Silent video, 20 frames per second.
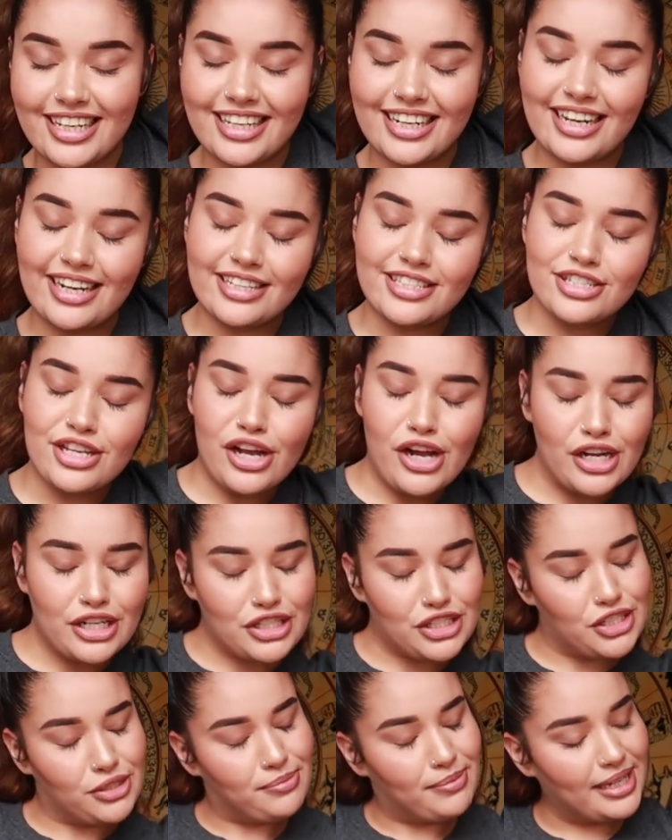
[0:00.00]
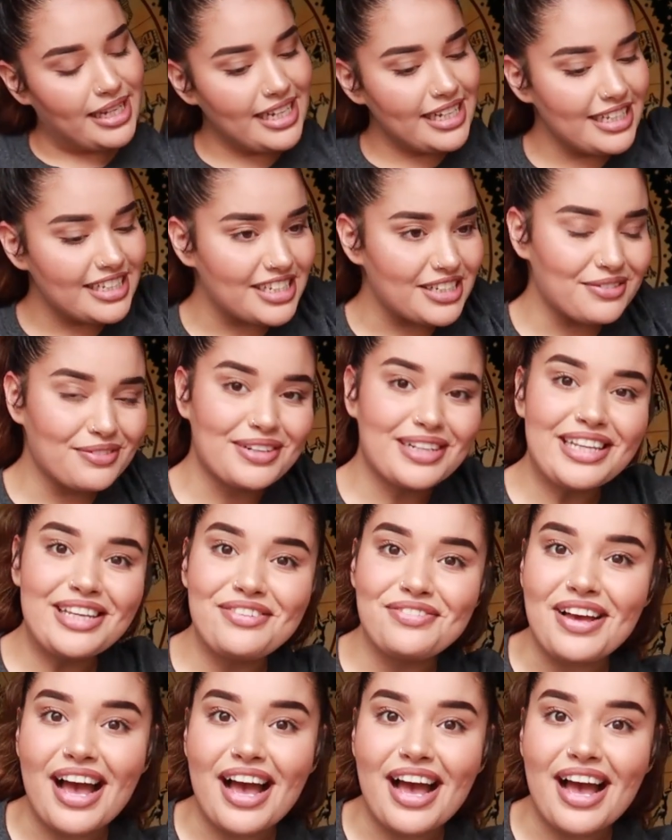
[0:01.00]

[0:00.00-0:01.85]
And I talk too much and really